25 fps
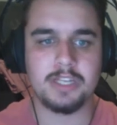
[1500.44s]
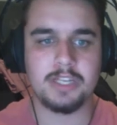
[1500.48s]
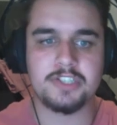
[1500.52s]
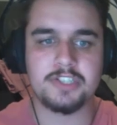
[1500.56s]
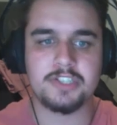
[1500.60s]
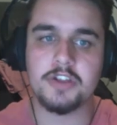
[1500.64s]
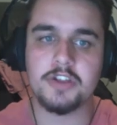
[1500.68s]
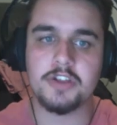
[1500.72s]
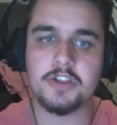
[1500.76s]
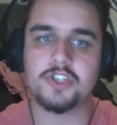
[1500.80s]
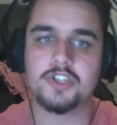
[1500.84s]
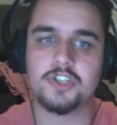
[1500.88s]
well,
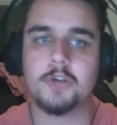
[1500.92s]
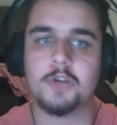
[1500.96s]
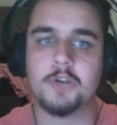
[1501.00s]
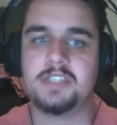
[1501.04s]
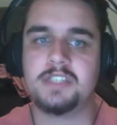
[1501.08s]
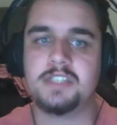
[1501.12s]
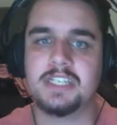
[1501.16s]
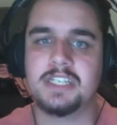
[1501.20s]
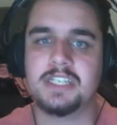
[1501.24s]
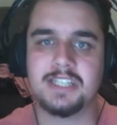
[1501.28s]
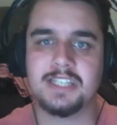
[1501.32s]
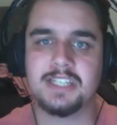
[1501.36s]
let's go to the
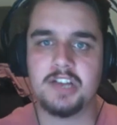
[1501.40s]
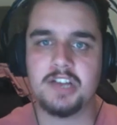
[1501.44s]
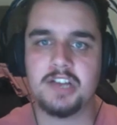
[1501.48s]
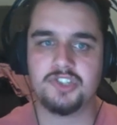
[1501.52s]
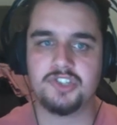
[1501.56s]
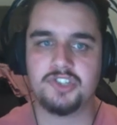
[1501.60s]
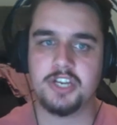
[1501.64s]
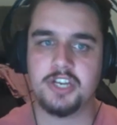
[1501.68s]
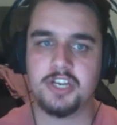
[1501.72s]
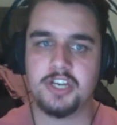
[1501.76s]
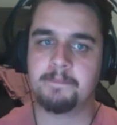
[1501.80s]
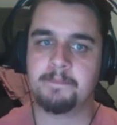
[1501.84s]
top 6
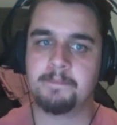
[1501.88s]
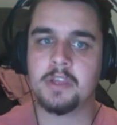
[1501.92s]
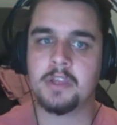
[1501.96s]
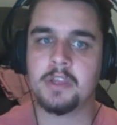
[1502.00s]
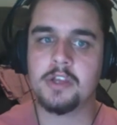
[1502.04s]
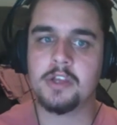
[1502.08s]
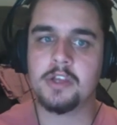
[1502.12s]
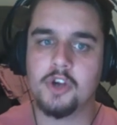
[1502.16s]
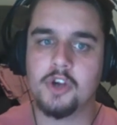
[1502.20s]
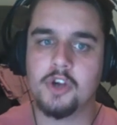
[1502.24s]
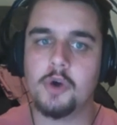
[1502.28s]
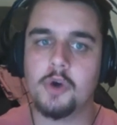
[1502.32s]
last year.
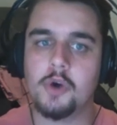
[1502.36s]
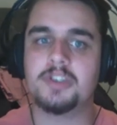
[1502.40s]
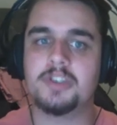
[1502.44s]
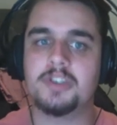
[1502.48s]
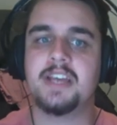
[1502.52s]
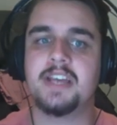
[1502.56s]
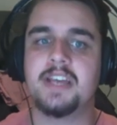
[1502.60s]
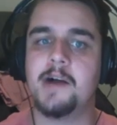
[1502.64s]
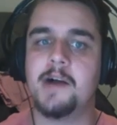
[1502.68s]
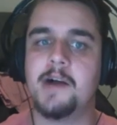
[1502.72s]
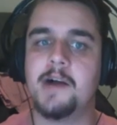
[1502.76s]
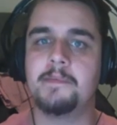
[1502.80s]

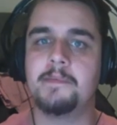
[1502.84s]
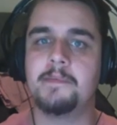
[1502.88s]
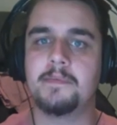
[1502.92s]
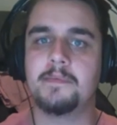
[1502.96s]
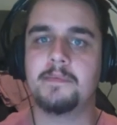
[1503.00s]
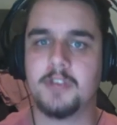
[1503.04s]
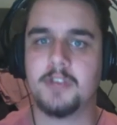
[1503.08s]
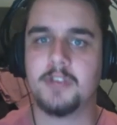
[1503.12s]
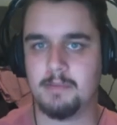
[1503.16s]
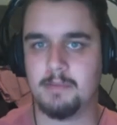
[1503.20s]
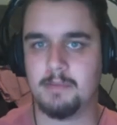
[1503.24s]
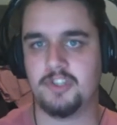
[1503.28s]
Coruscant,
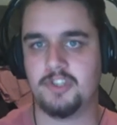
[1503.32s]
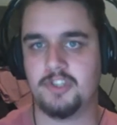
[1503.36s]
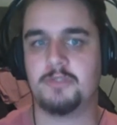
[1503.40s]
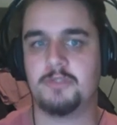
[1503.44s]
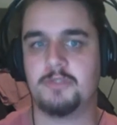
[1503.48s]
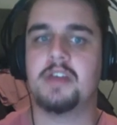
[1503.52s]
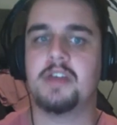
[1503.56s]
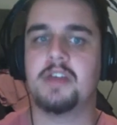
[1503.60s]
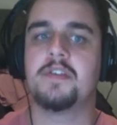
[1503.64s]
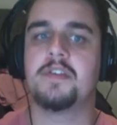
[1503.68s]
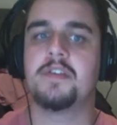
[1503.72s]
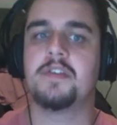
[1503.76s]
Cameron
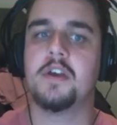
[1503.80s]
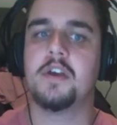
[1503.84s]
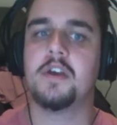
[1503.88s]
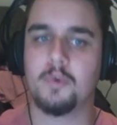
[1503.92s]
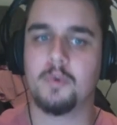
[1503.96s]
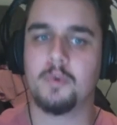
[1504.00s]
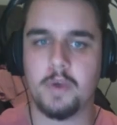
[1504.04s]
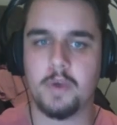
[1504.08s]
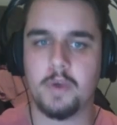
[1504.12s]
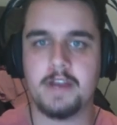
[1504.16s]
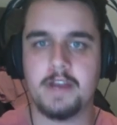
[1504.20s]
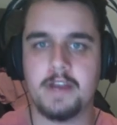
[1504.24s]
Smith,
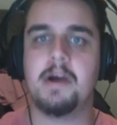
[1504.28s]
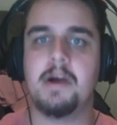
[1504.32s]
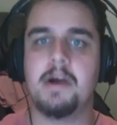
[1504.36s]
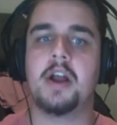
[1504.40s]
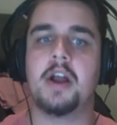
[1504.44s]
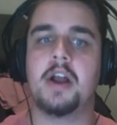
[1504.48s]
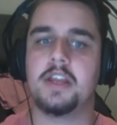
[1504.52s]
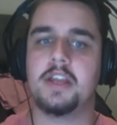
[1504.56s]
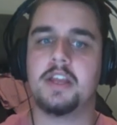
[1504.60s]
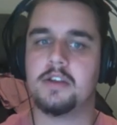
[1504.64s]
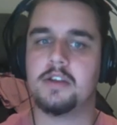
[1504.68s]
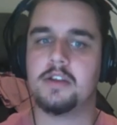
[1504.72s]
Reid
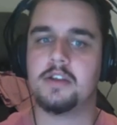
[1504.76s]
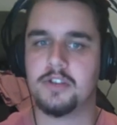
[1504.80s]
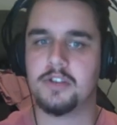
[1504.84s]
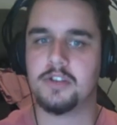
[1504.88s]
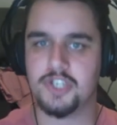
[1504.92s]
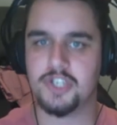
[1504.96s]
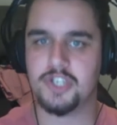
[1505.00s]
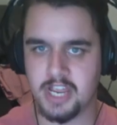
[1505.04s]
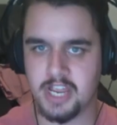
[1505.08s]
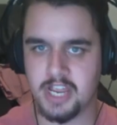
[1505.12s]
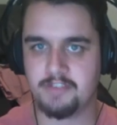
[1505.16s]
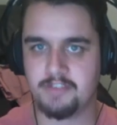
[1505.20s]
Marnie,
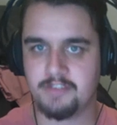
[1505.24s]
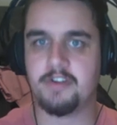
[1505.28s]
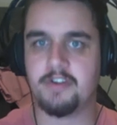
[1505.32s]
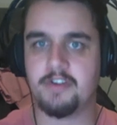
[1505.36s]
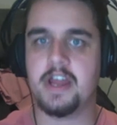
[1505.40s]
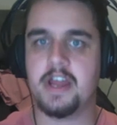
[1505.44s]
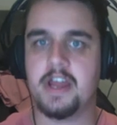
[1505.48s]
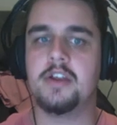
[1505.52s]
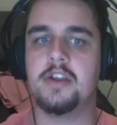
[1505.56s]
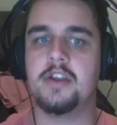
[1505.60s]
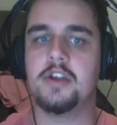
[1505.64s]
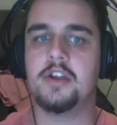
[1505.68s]
Jake
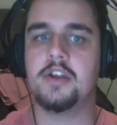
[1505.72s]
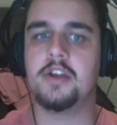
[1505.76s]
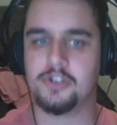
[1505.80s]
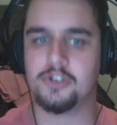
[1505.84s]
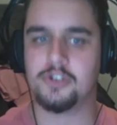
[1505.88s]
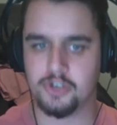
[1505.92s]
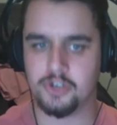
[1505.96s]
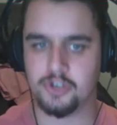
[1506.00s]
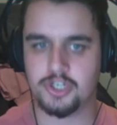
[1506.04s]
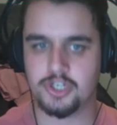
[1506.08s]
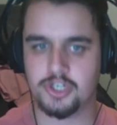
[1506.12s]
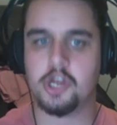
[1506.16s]
Friend,
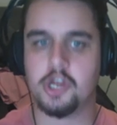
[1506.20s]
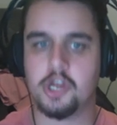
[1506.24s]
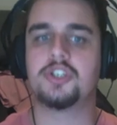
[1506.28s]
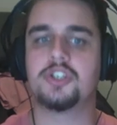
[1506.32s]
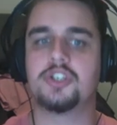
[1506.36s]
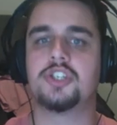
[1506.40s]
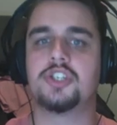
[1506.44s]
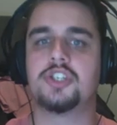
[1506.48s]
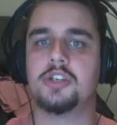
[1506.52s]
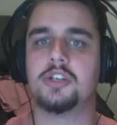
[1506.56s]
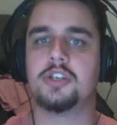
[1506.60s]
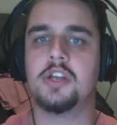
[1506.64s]
Josh
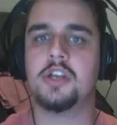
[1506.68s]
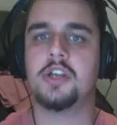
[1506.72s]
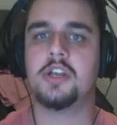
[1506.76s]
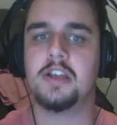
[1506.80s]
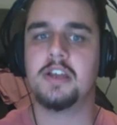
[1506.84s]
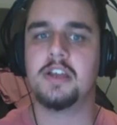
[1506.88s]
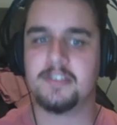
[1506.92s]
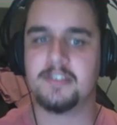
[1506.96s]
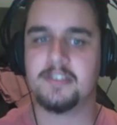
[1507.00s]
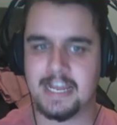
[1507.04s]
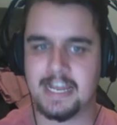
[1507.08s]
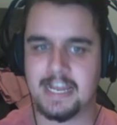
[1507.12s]

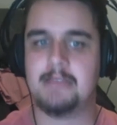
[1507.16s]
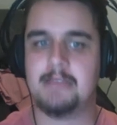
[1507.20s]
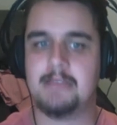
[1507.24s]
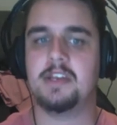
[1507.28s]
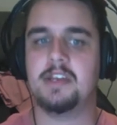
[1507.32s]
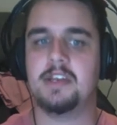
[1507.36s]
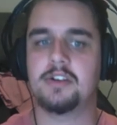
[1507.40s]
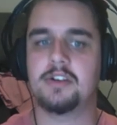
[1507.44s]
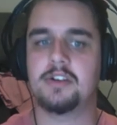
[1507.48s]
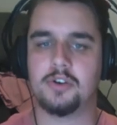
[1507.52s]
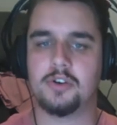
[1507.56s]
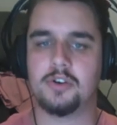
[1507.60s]
Hodgson,
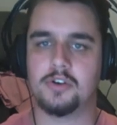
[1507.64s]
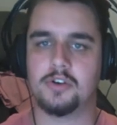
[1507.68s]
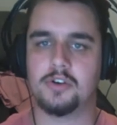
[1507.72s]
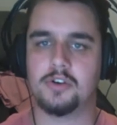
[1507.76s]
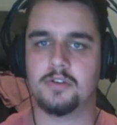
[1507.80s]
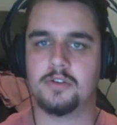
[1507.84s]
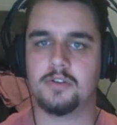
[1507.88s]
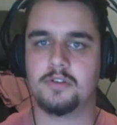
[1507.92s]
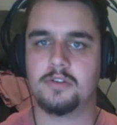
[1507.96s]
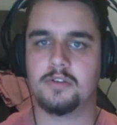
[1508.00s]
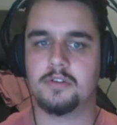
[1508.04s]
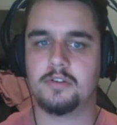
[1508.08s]
Damien
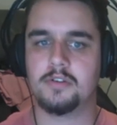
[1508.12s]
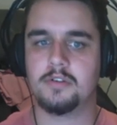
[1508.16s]
Cook.